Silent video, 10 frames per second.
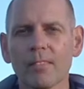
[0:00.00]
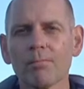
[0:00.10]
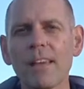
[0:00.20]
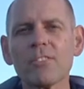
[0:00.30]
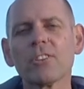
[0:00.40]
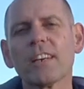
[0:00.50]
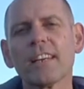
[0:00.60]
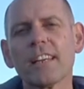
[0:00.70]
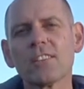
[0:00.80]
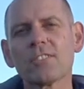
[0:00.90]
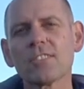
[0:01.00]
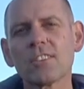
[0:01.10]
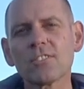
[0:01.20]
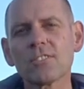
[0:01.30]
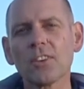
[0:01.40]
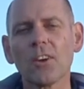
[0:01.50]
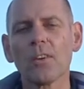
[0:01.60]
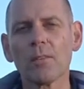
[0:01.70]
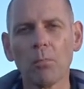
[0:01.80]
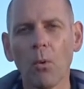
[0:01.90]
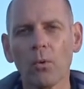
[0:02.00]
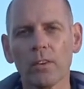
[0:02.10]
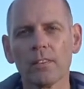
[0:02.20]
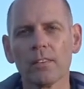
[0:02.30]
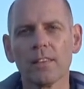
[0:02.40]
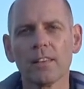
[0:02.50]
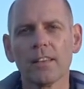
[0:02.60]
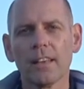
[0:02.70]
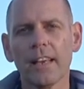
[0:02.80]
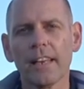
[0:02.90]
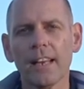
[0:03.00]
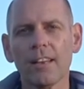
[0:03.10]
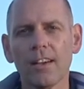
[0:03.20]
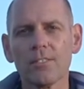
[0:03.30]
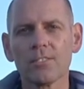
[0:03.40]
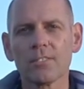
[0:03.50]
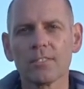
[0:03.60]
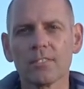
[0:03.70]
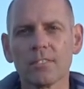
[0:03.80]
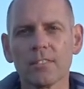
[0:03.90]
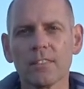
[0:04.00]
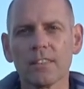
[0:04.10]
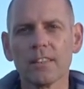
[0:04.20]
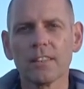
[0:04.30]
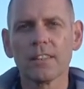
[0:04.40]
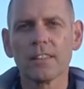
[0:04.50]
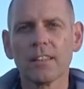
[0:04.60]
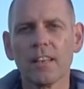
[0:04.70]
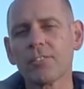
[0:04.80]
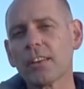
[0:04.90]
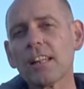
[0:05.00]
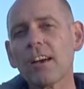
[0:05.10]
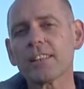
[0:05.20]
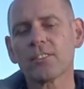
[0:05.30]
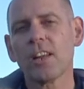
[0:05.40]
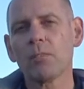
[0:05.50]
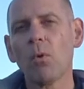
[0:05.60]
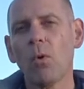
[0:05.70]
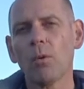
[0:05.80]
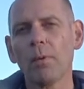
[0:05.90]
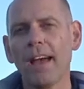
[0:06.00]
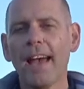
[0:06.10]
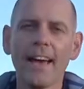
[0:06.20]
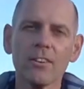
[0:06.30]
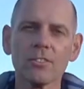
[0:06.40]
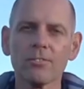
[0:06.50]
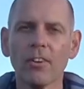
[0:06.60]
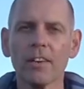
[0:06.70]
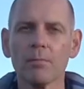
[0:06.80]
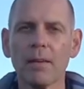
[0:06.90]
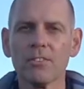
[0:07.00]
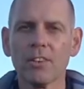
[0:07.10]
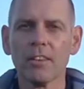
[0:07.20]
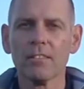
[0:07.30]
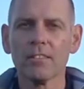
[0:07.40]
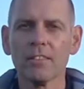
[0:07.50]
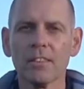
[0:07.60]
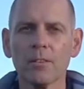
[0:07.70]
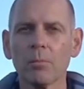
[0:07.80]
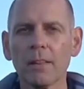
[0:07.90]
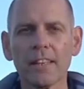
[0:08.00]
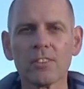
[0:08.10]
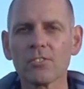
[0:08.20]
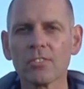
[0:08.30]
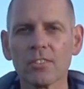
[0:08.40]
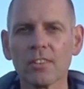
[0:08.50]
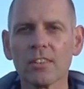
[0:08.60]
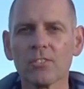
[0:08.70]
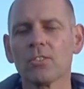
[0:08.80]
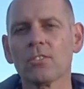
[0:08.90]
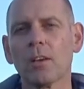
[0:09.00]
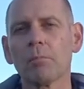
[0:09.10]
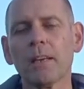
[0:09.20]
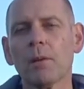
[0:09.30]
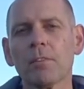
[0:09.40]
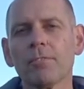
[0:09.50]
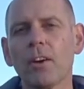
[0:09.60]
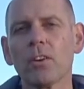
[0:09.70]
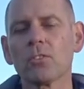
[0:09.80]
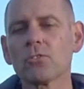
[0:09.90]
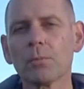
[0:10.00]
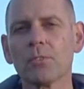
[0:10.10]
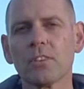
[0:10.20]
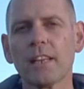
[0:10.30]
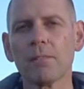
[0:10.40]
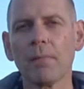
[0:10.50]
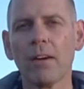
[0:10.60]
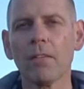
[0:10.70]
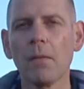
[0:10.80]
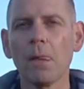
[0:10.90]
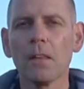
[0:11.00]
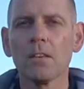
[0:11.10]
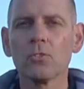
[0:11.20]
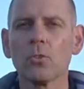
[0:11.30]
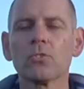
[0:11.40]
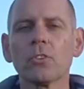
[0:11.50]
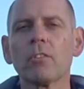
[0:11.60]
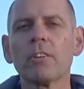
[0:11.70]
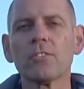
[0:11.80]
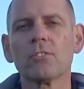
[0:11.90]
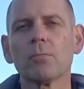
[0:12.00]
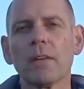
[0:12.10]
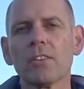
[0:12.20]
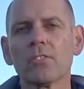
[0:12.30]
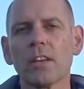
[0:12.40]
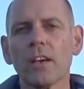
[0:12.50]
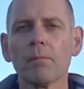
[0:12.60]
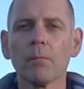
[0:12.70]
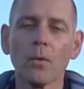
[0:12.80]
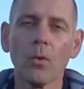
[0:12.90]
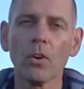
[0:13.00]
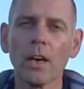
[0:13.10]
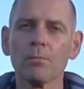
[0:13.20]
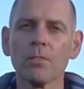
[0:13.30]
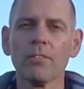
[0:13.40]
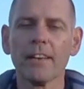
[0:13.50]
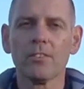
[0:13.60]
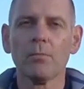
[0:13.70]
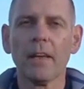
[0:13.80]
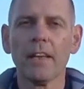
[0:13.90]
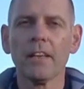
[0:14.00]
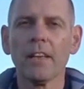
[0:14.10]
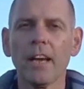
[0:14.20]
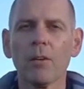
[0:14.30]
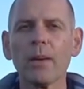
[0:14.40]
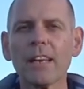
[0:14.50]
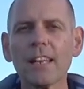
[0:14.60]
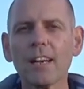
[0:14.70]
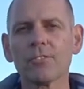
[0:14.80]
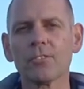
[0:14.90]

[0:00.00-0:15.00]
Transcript: Mentoring is so important in our lives. If you'd like to know more about how to find a mentor, please just uh, pick up the phone or drop us an email talk to your regional minister or come direct to me, and we'd love